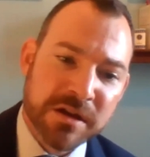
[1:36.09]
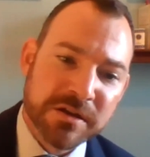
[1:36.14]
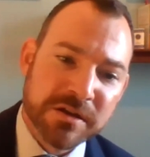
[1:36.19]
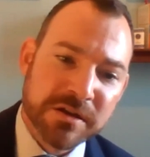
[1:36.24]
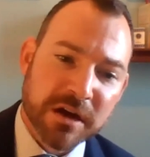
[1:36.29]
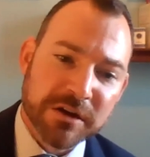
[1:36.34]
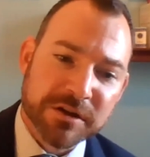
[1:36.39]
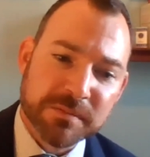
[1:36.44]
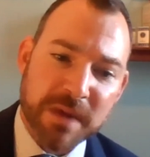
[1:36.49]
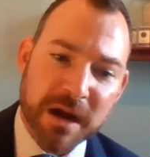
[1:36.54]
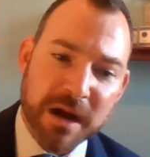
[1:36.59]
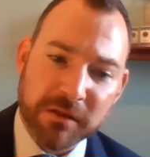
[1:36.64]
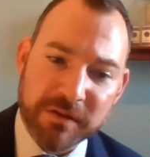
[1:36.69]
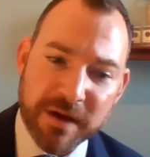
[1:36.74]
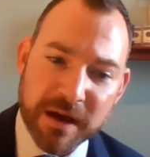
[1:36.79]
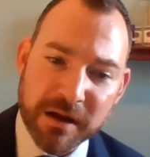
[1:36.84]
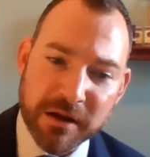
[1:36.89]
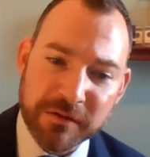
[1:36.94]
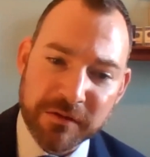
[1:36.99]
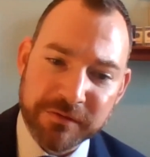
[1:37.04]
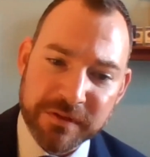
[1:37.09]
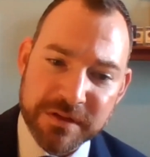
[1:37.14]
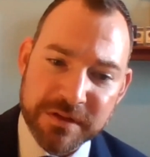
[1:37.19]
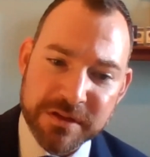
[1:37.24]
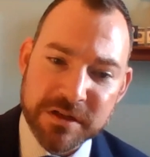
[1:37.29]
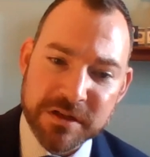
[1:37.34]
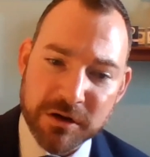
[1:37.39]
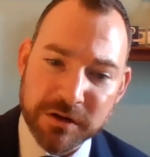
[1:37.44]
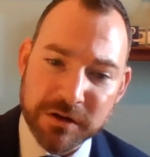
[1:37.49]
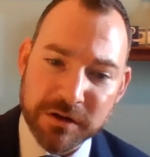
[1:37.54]
Dr. Mylovanov is
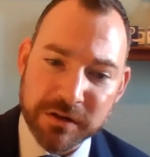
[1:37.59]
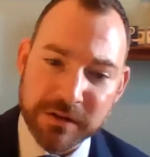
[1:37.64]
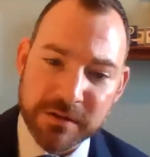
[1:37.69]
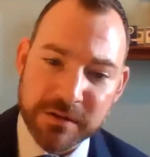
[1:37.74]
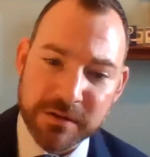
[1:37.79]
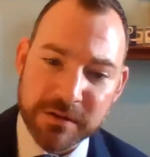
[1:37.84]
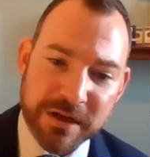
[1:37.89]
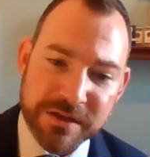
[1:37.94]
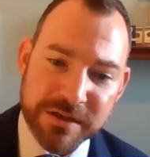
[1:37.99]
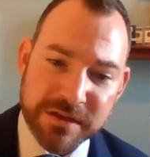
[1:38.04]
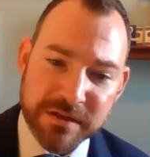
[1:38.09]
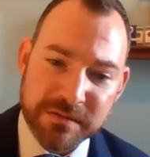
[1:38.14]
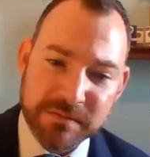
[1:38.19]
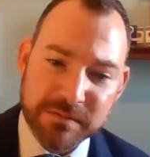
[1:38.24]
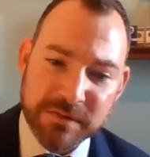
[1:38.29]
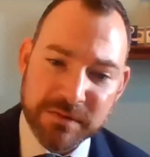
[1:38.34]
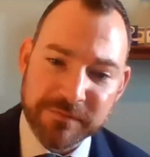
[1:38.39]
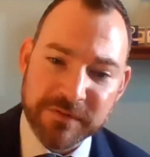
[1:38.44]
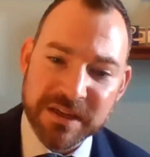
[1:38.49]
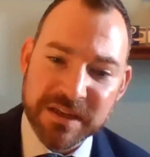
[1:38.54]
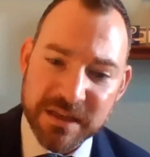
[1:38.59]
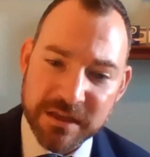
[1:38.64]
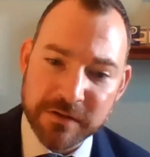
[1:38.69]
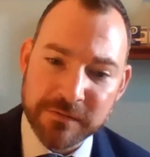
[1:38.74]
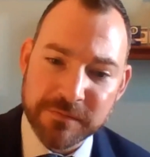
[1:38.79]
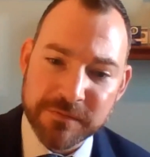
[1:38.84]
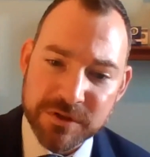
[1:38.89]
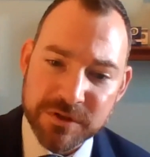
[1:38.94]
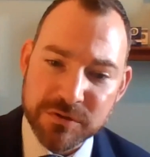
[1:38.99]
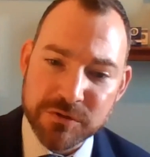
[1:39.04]
currently the president of the
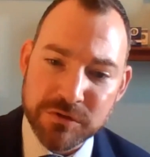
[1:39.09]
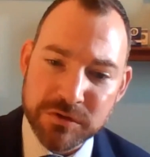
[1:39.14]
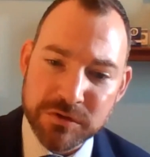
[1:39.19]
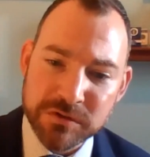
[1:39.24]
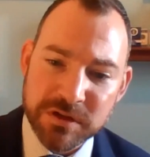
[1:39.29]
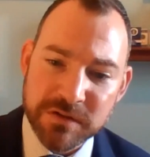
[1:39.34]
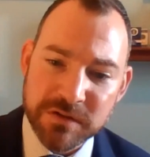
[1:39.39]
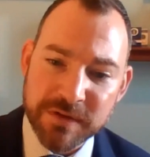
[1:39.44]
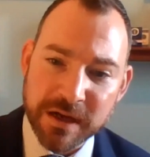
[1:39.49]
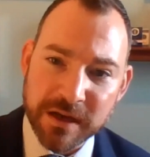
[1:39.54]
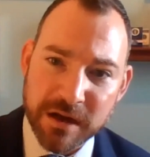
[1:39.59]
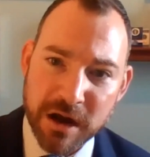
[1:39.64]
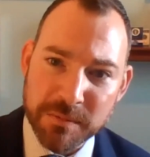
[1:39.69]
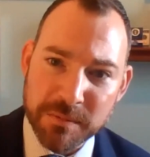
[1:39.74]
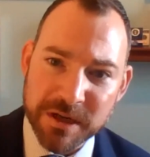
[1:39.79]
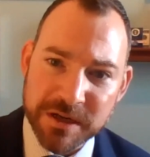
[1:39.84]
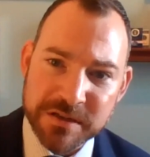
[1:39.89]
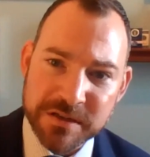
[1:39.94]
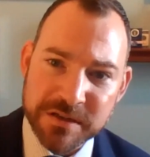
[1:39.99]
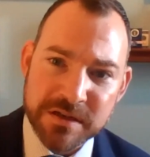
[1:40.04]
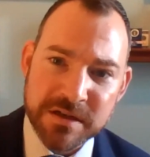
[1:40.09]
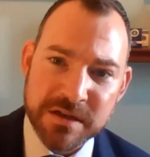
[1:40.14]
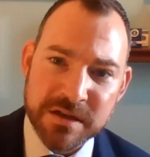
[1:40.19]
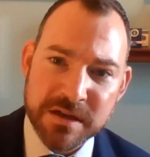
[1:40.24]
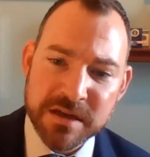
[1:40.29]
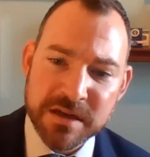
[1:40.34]
Kyiv School of Economics.